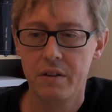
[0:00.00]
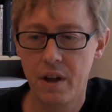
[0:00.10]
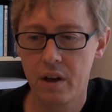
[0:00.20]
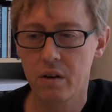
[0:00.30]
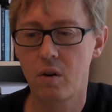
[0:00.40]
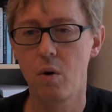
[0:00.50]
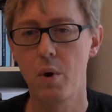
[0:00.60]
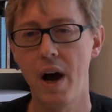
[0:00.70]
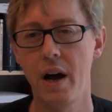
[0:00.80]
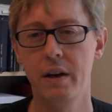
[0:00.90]
The
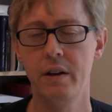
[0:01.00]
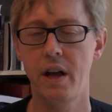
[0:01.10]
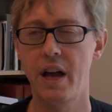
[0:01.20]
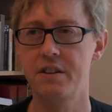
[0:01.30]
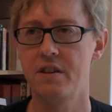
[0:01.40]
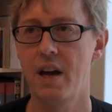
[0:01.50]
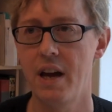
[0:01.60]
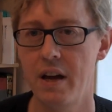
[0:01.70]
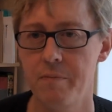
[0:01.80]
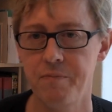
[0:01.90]
Quran as
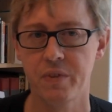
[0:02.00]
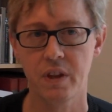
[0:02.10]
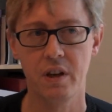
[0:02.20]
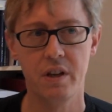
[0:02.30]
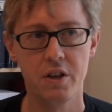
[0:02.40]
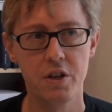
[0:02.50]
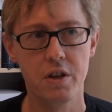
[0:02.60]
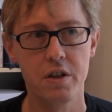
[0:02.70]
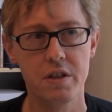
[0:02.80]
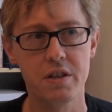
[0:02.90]
a
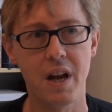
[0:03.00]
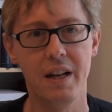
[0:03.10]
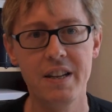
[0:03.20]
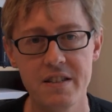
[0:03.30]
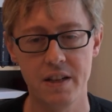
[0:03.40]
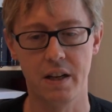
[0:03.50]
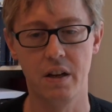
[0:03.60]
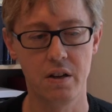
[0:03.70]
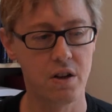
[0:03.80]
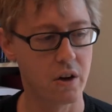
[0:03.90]
stylistic
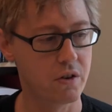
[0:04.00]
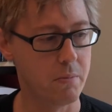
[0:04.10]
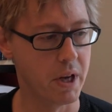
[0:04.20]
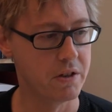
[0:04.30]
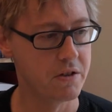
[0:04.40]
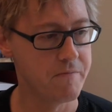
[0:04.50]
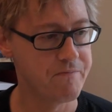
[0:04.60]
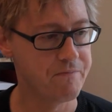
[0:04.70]
document.